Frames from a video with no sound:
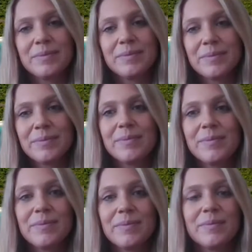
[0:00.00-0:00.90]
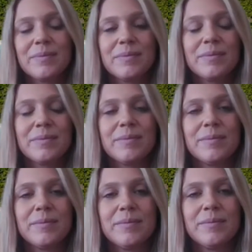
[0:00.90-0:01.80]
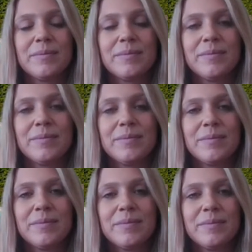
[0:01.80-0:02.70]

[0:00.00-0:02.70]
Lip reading: (silent)